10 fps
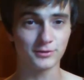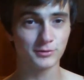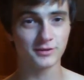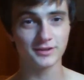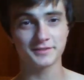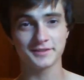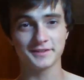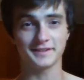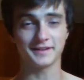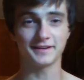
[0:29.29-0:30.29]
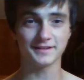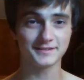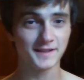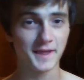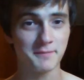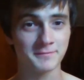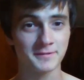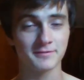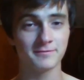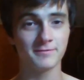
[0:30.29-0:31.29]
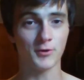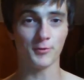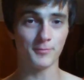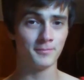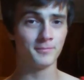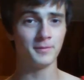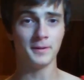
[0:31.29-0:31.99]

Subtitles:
critically acclaimed film